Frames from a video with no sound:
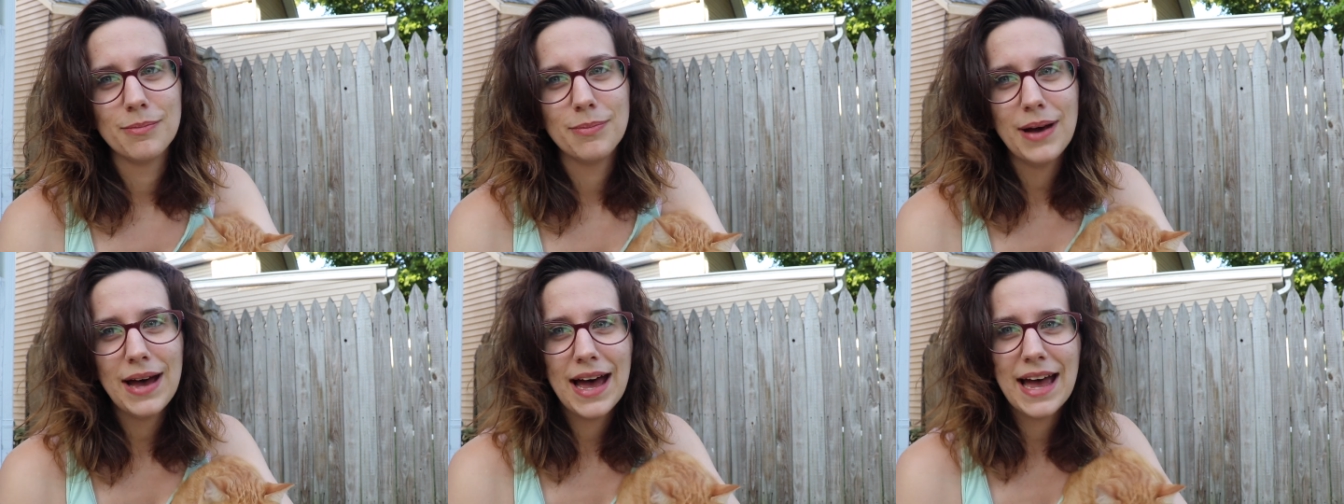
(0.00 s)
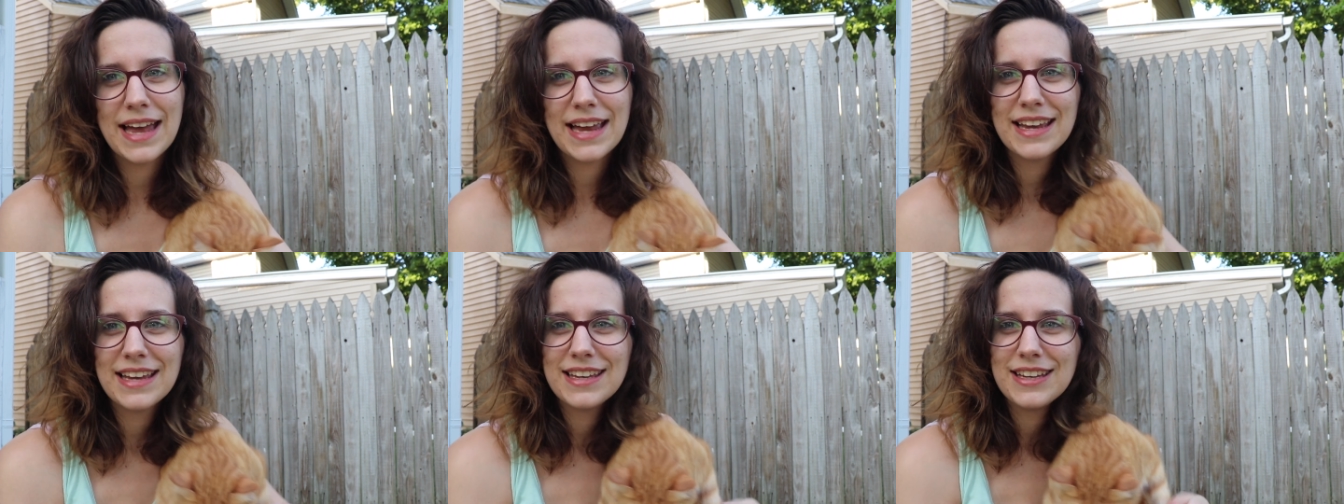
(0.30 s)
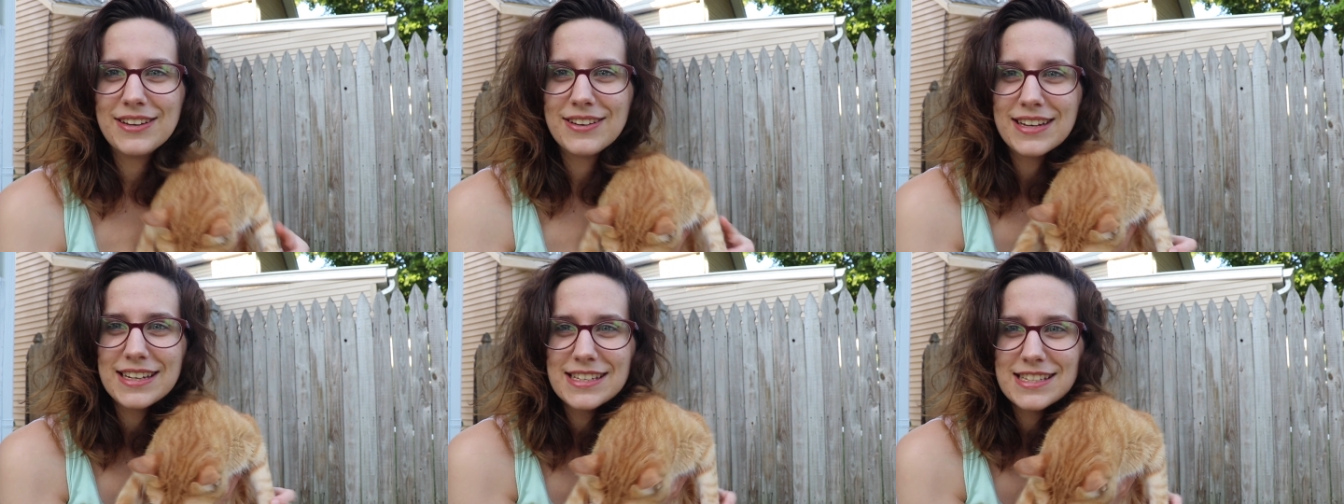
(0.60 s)
but
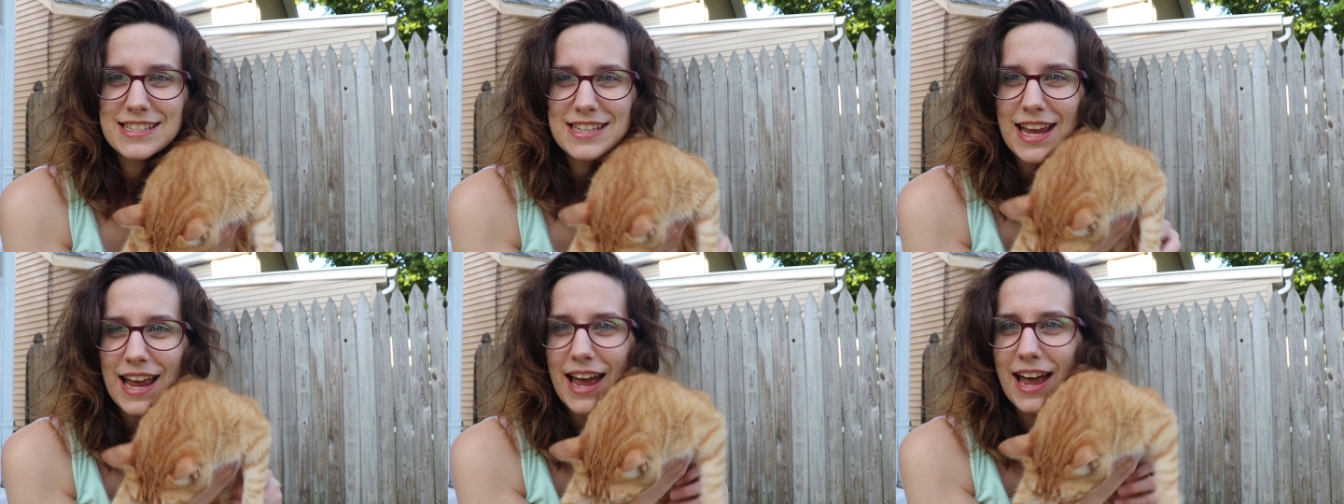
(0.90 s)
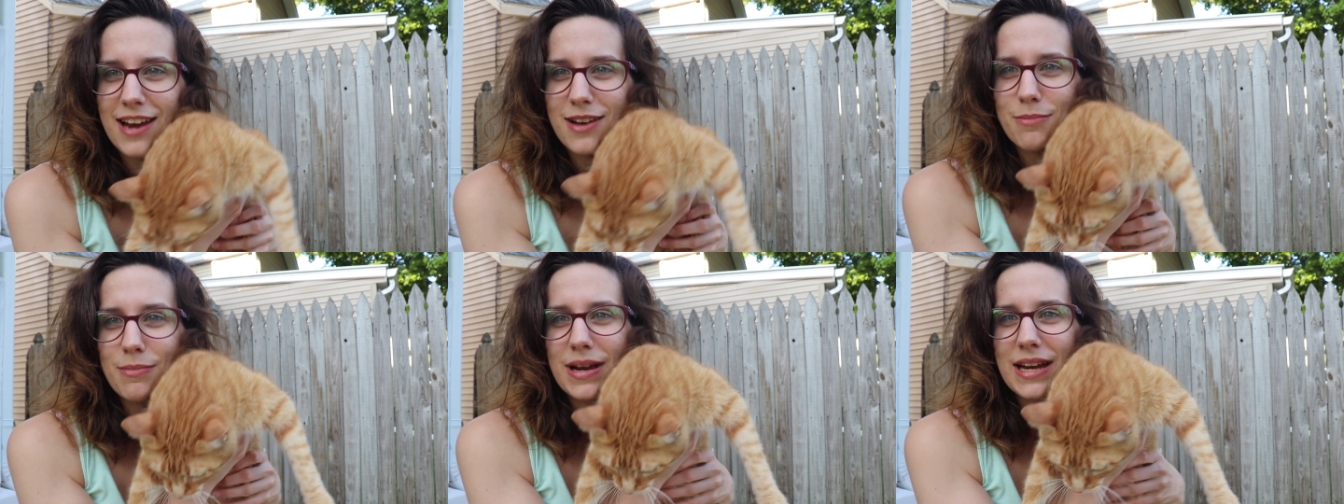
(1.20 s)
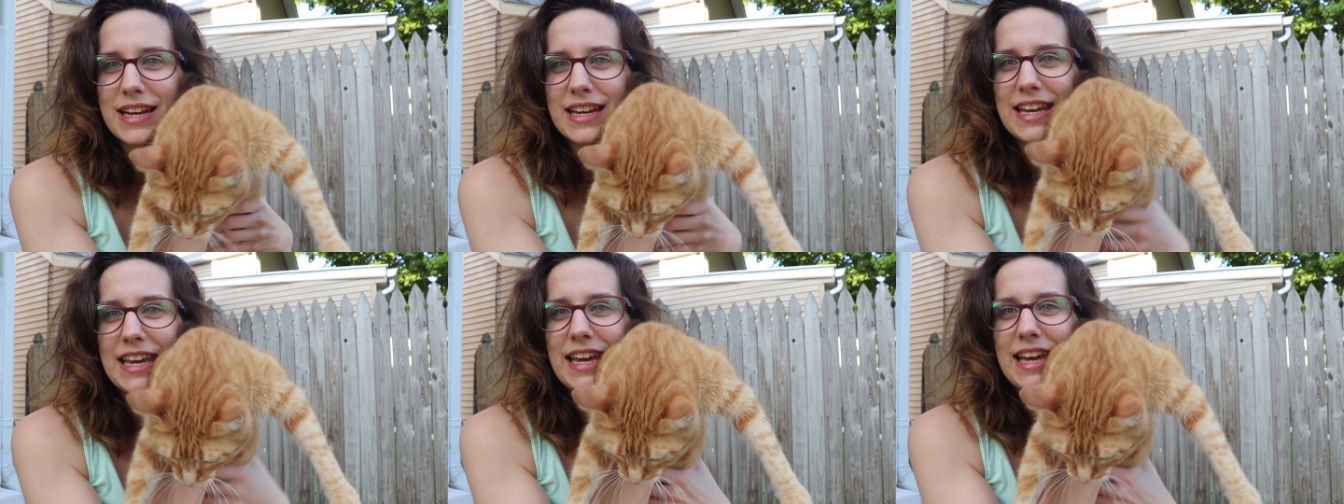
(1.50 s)
you can say hi to
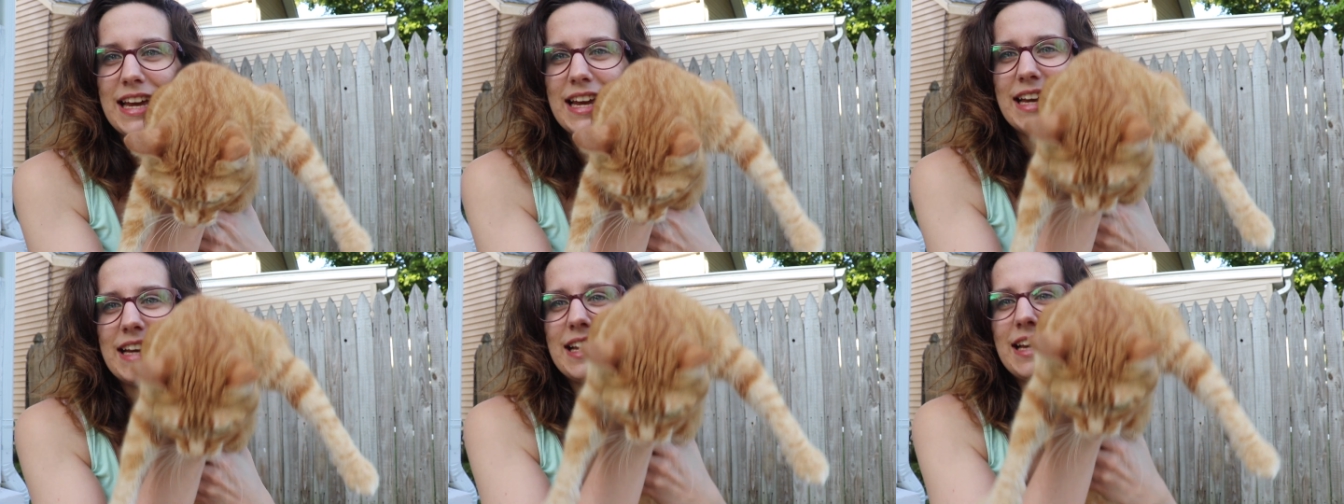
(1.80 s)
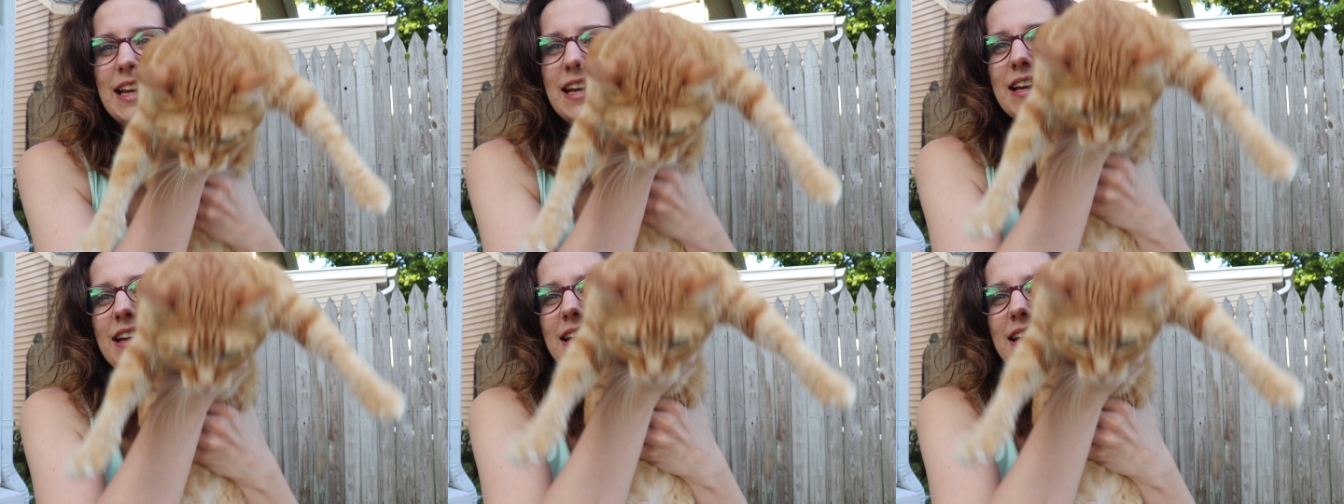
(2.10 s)
my kitty.